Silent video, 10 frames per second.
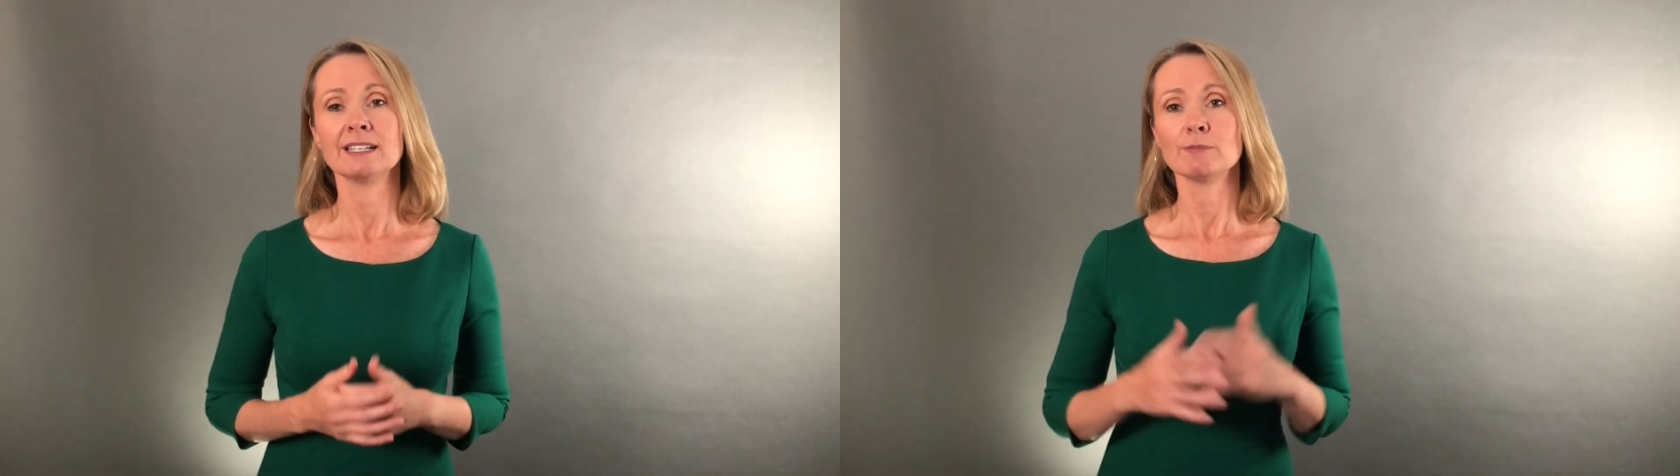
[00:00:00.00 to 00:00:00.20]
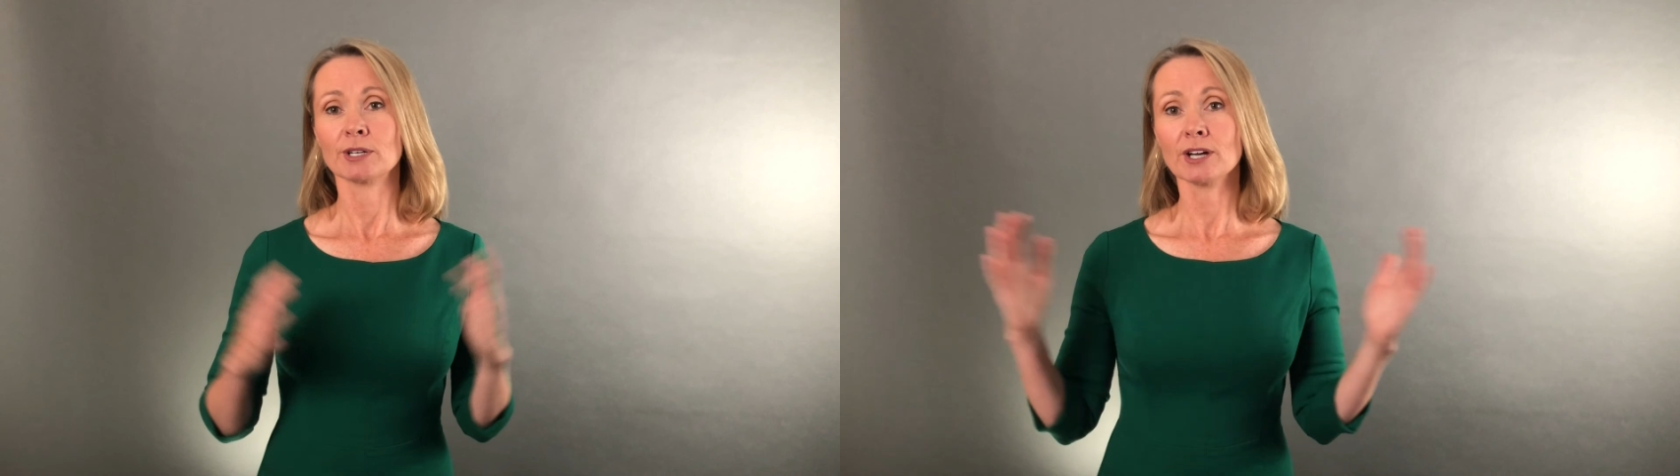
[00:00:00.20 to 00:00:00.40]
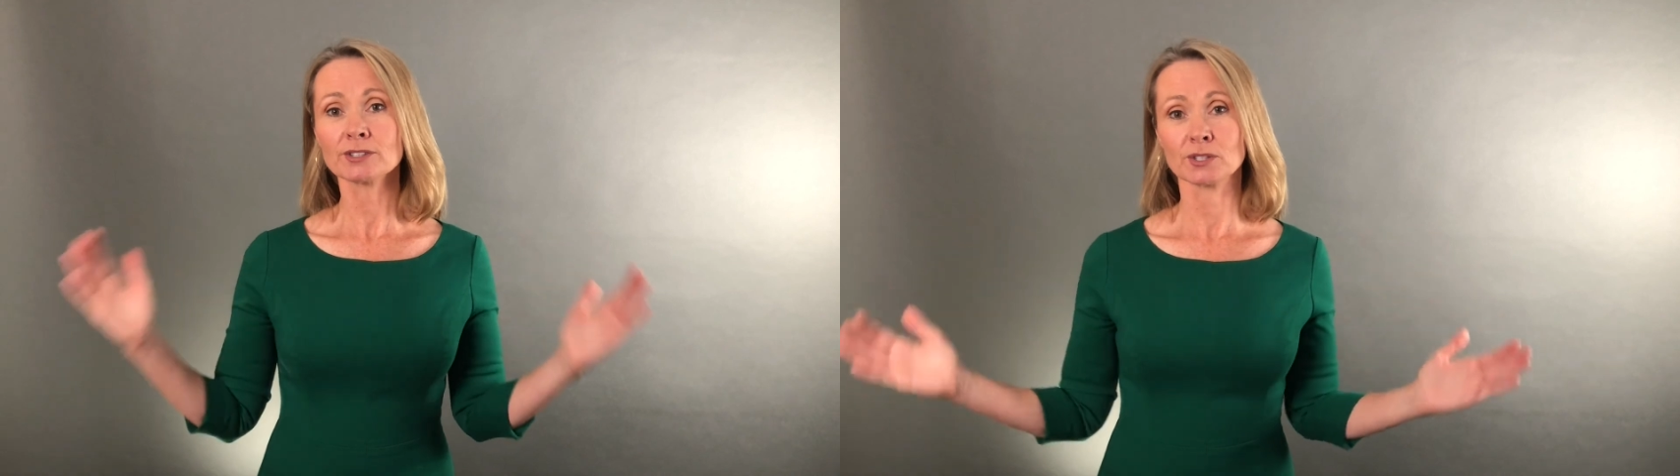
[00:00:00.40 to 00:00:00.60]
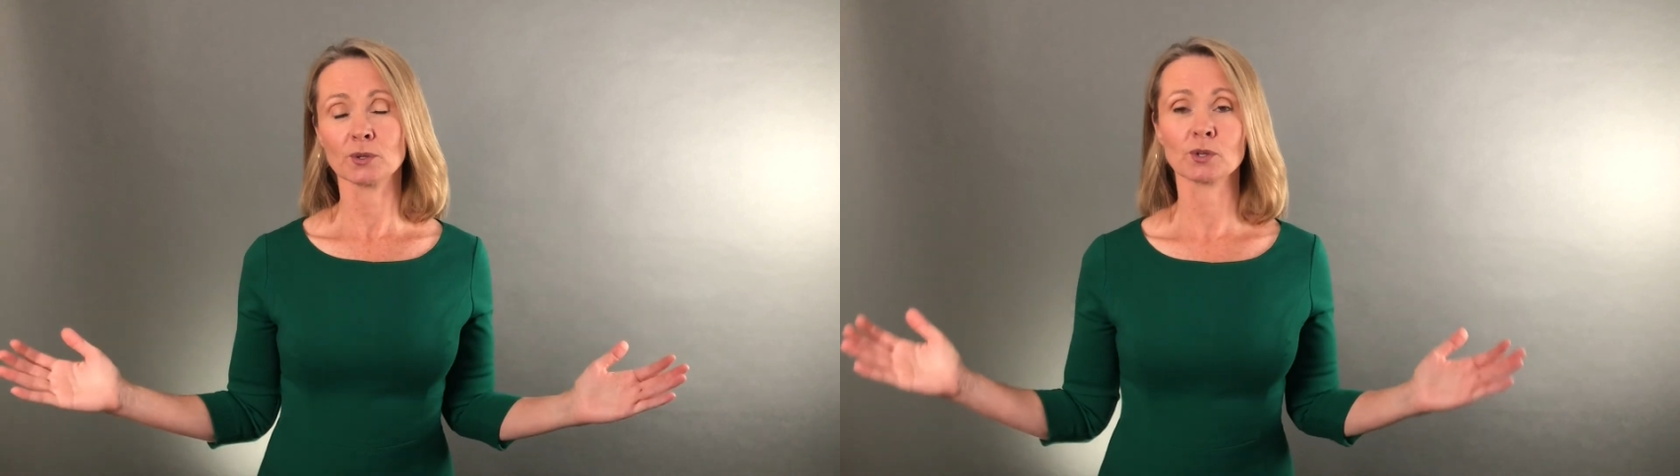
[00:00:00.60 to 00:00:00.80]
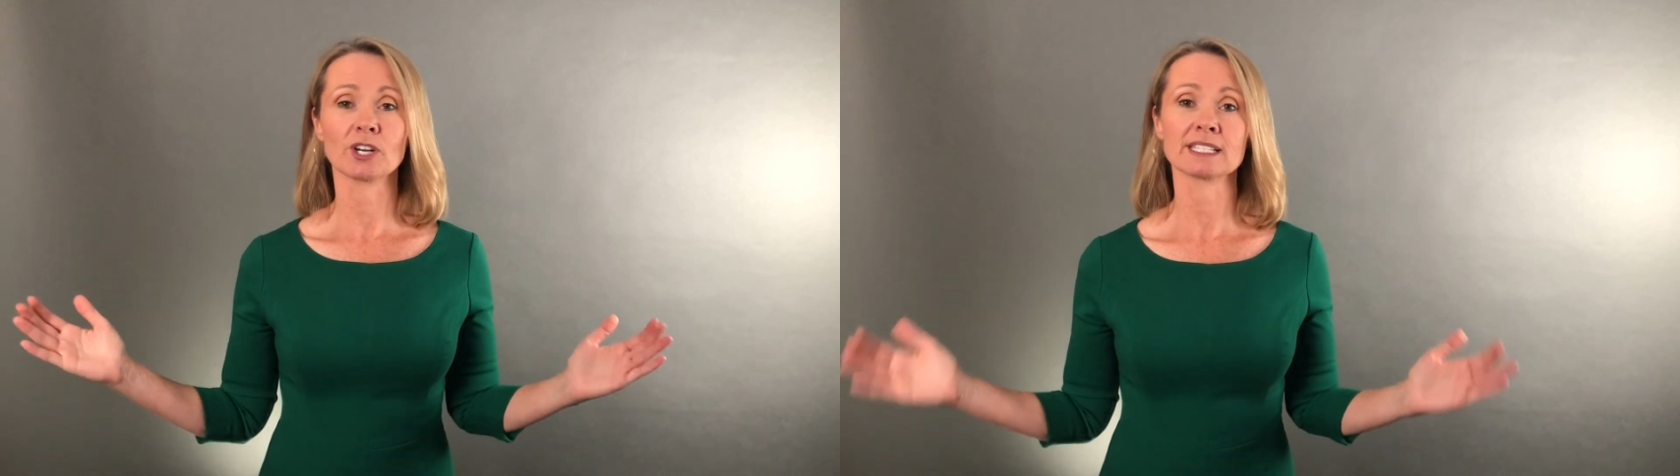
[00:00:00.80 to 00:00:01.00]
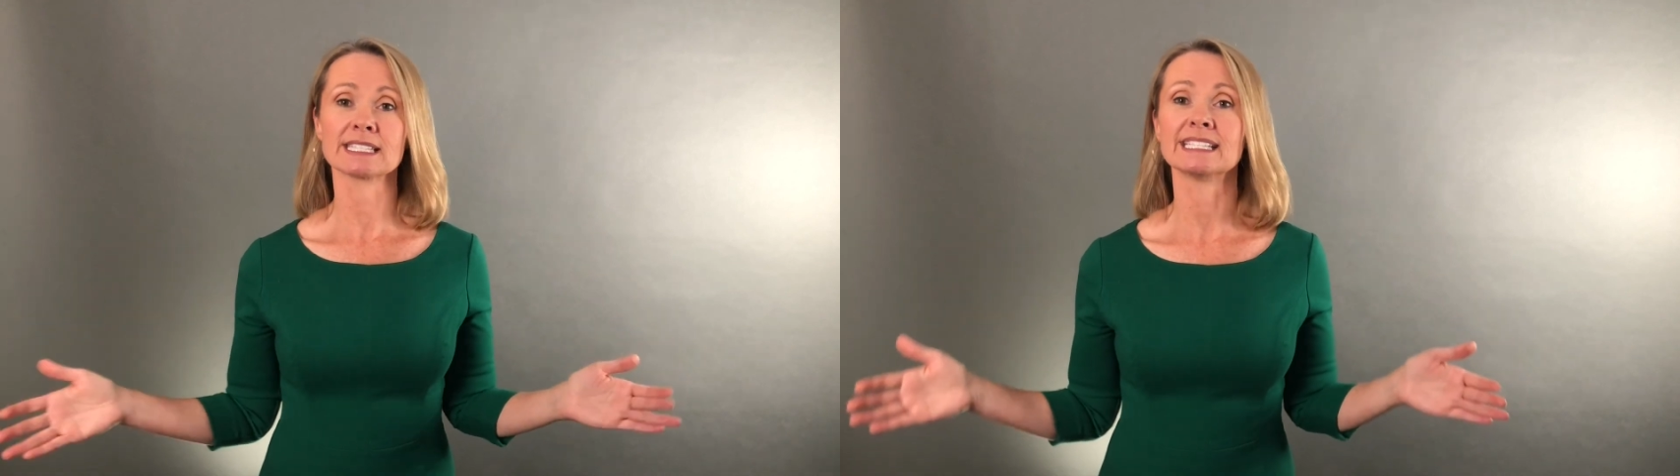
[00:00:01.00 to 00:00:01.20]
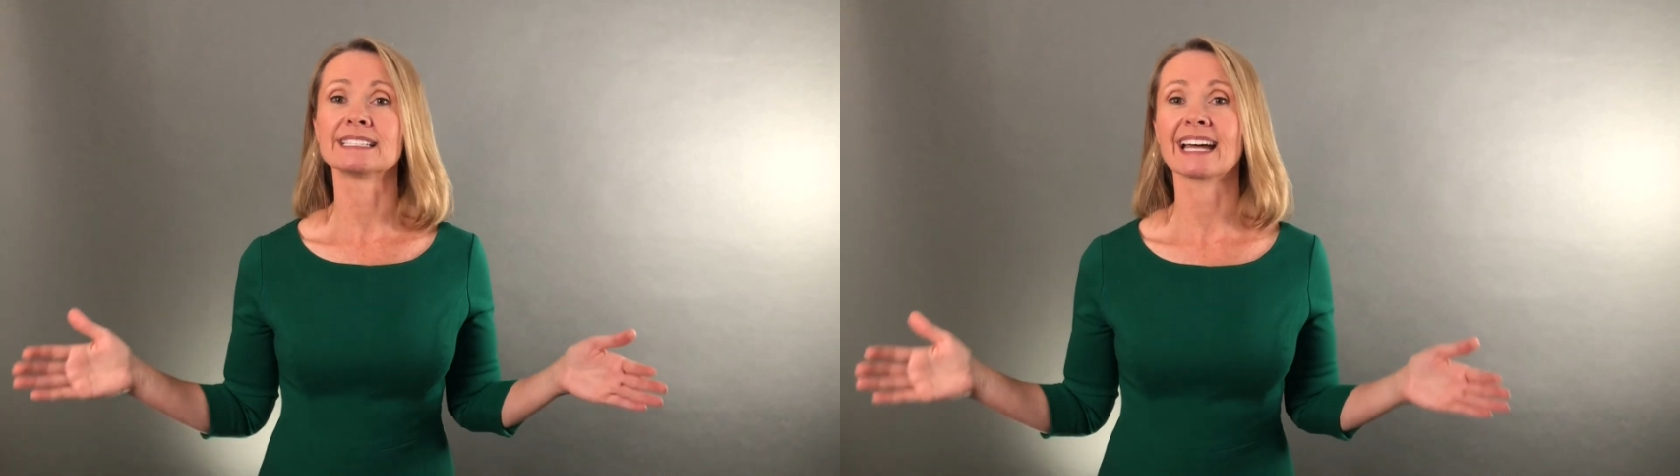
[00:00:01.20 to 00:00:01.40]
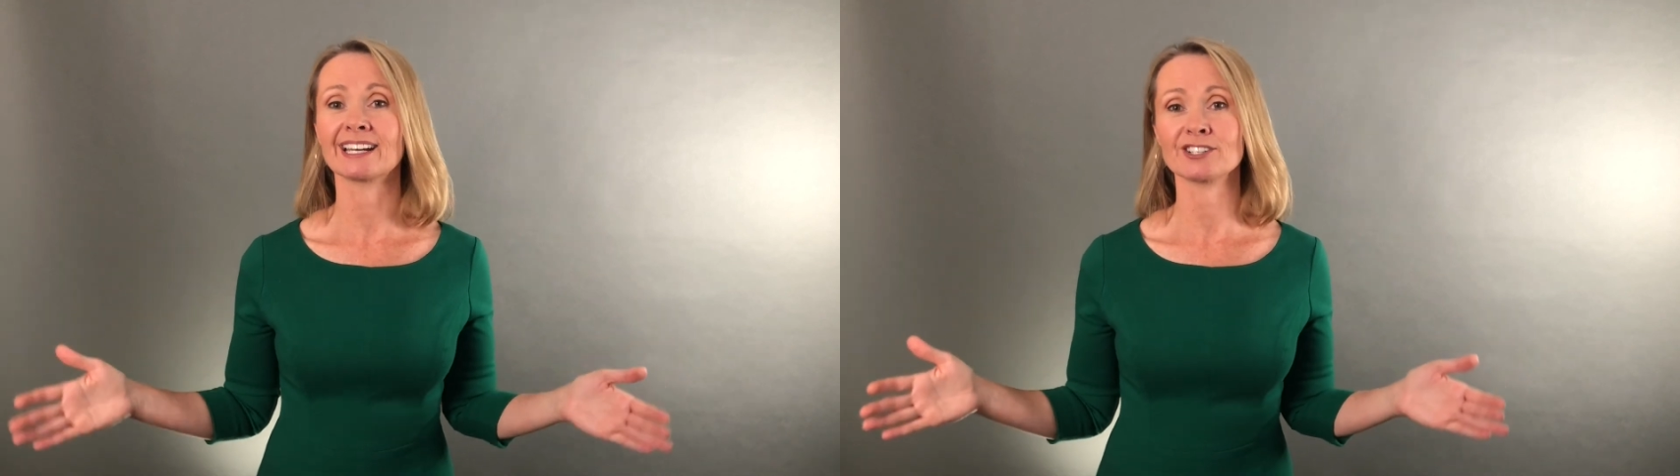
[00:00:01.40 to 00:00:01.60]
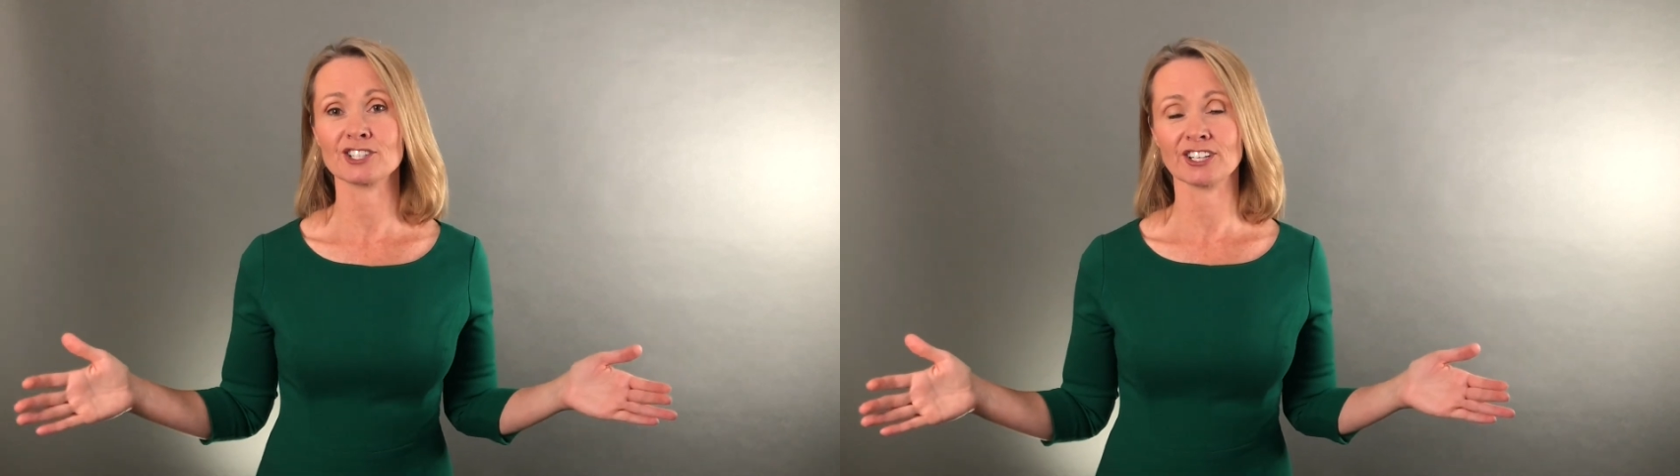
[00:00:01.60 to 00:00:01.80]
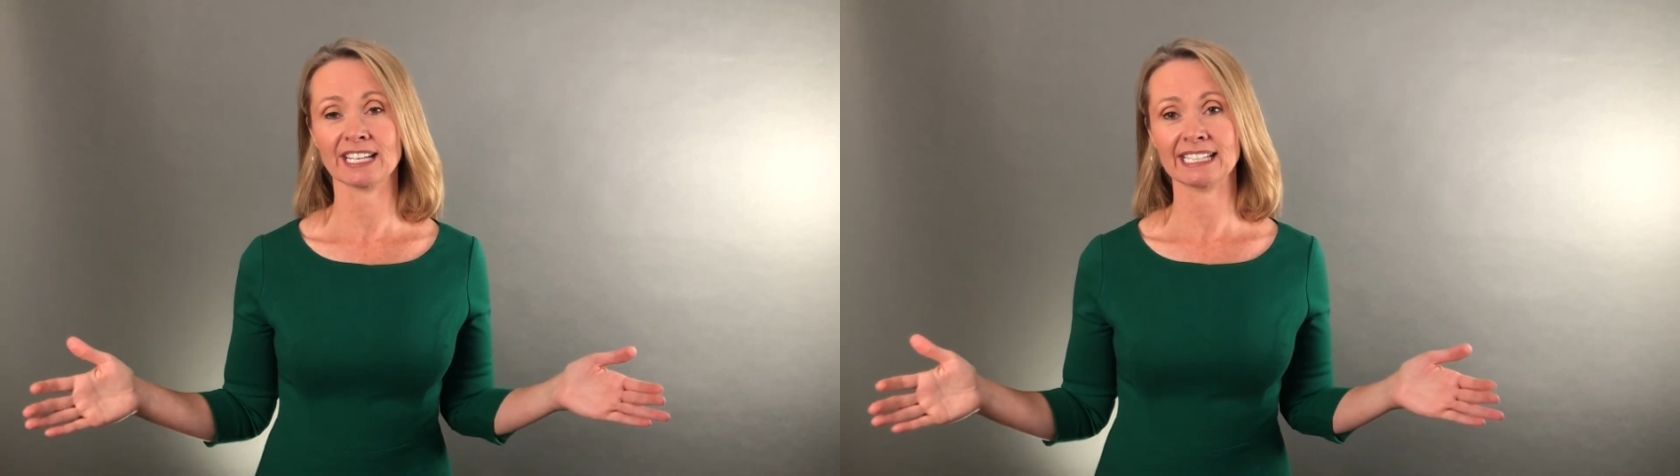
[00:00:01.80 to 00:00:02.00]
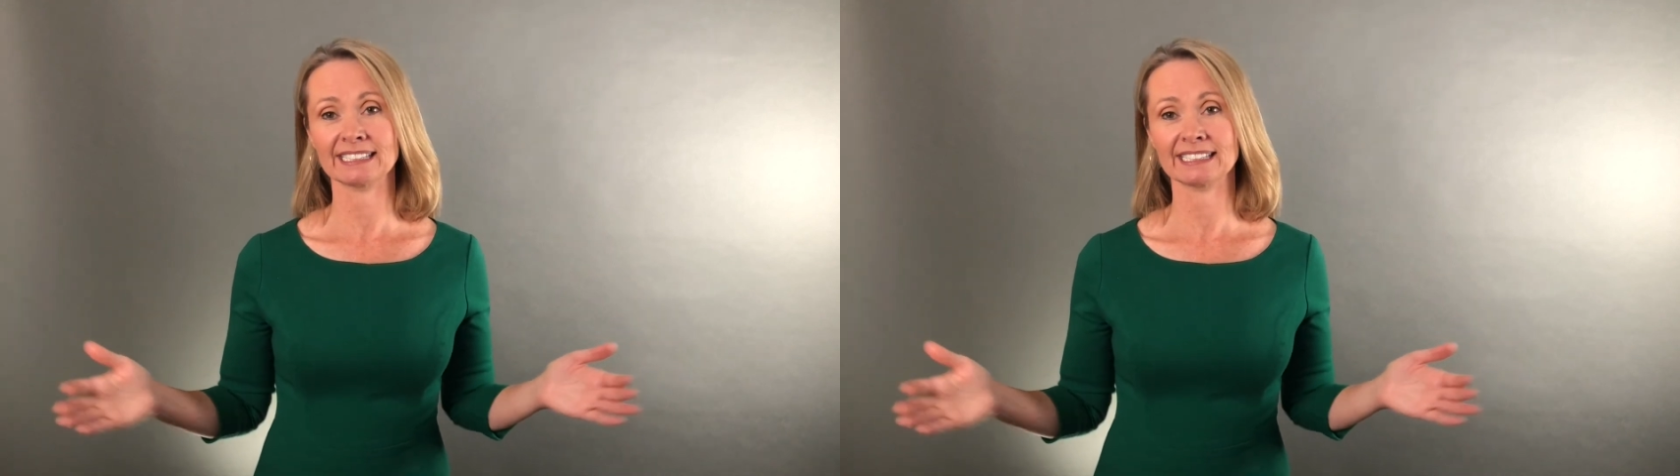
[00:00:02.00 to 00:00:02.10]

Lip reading: but also across the entire journey.